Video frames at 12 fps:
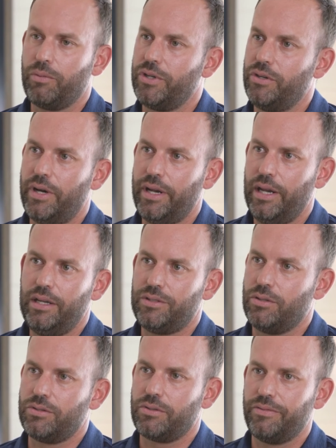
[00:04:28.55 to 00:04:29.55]
when you're at any
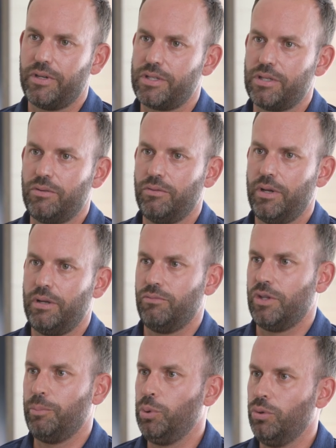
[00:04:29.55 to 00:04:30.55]
social function
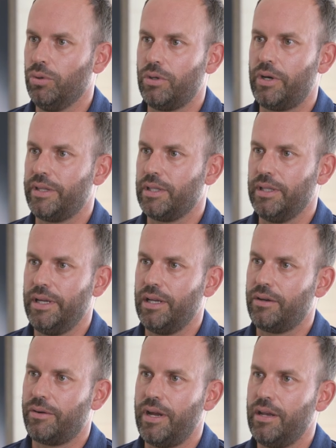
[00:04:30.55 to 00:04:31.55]
with a pool or at the
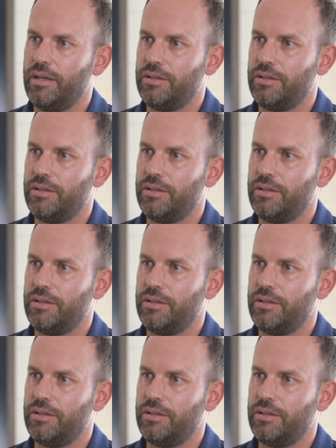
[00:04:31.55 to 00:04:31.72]
lake, right?